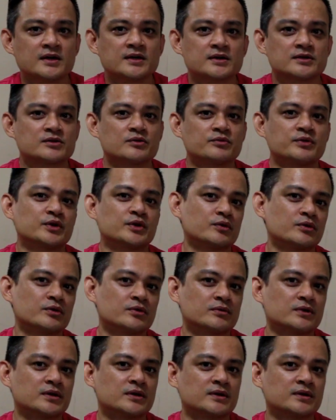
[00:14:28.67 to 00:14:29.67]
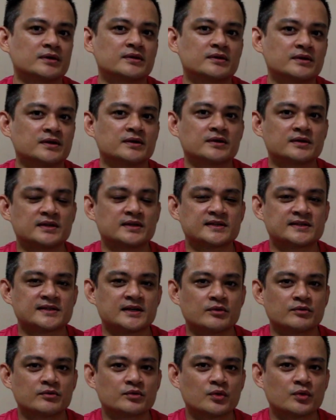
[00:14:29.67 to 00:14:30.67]
So we don't know the
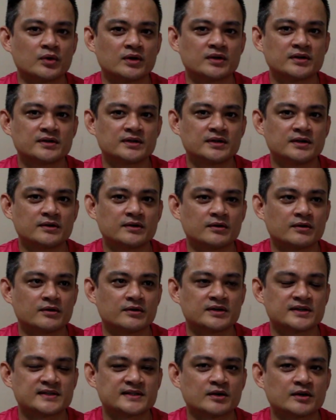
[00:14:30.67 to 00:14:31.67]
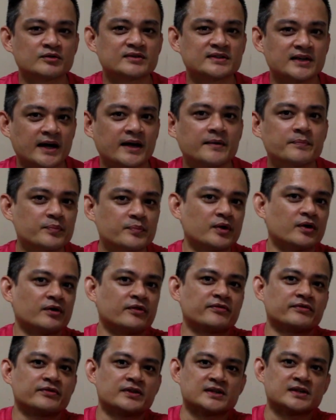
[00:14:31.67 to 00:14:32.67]
sound quality or the sound type
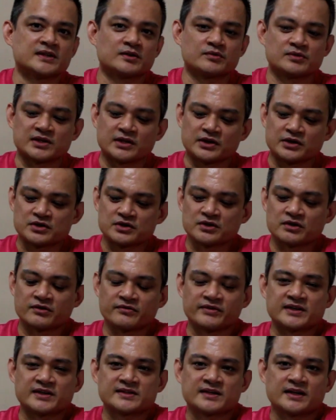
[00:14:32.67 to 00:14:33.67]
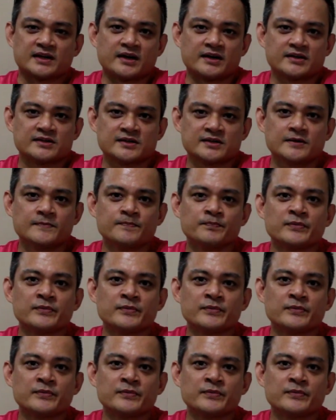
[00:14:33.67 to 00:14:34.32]
of the sound signature of that Sennheiser,